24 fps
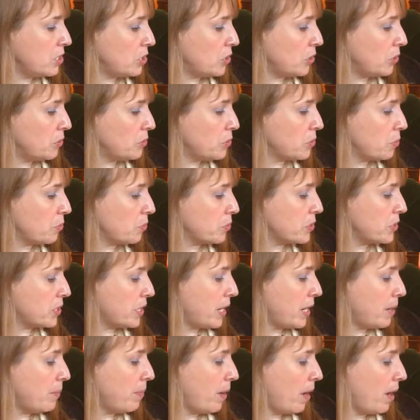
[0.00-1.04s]
suits were
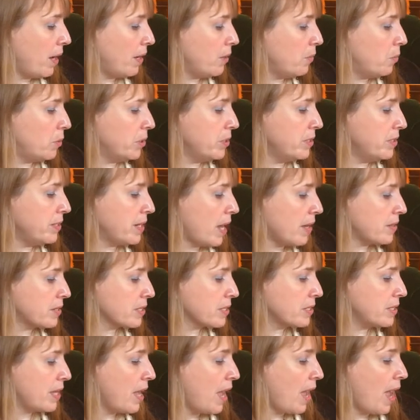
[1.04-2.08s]
sitting behind wooden
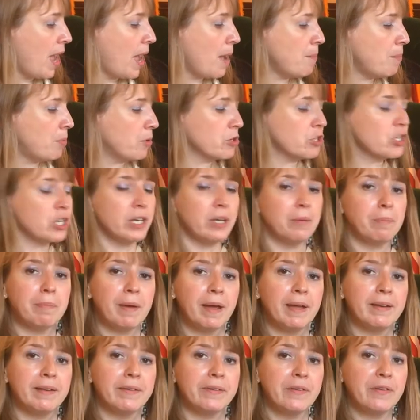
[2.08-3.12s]
desks and pushing a
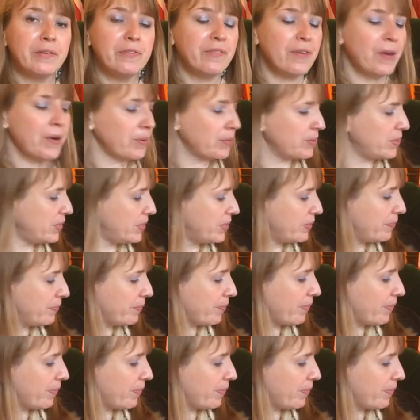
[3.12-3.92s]
button to vote.